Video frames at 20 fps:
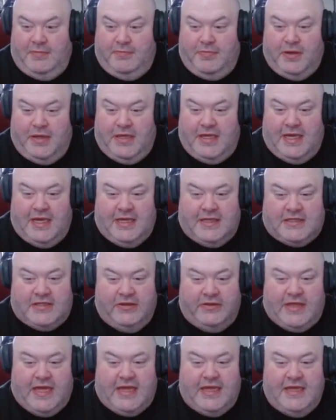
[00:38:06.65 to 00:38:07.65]
But yeah,
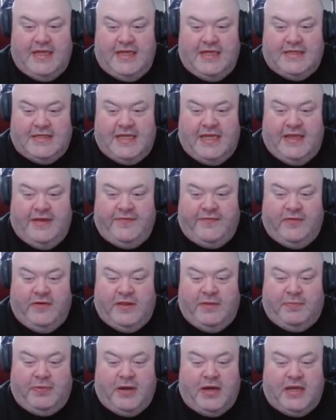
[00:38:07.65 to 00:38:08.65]
so that is it for
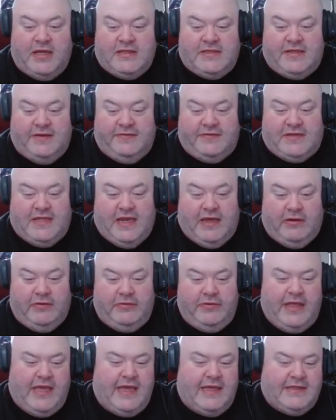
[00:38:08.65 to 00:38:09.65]
the positives.
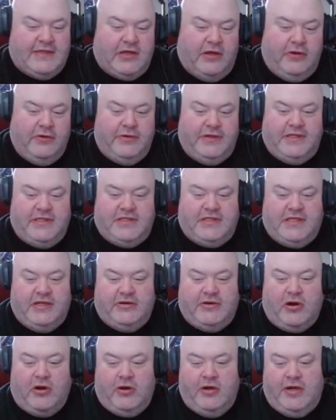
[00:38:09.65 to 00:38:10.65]
Now, as always,
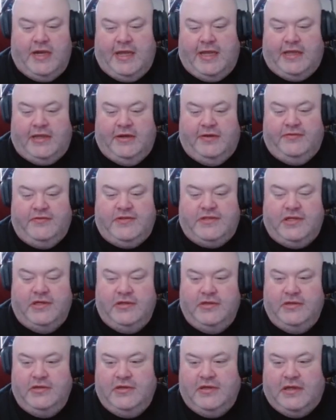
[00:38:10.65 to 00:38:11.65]
there are negatives.
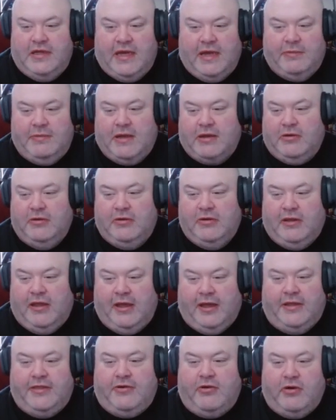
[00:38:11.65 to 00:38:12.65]
I'm not gonna
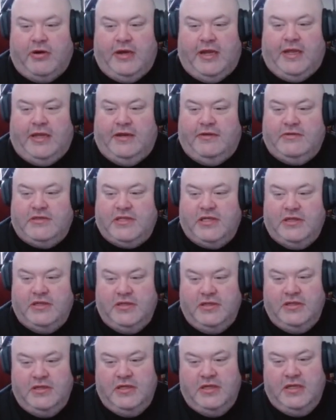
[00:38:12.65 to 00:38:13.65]
lie, there are negatives.
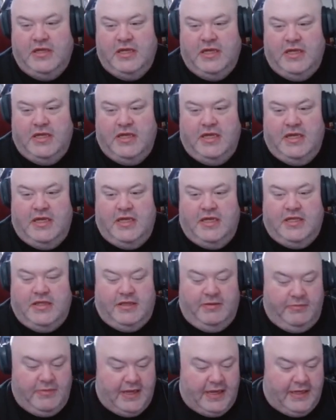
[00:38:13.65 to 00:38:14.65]

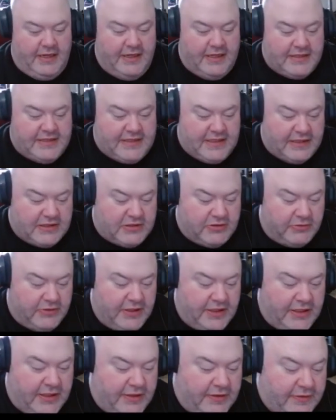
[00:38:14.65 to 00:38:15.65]
The main
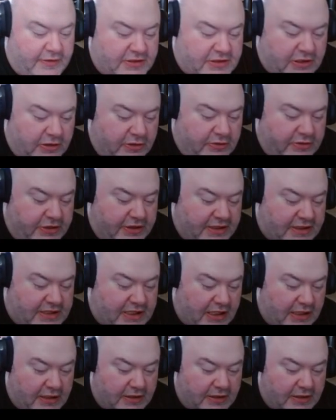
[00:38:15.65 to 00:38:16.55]
accessory, so this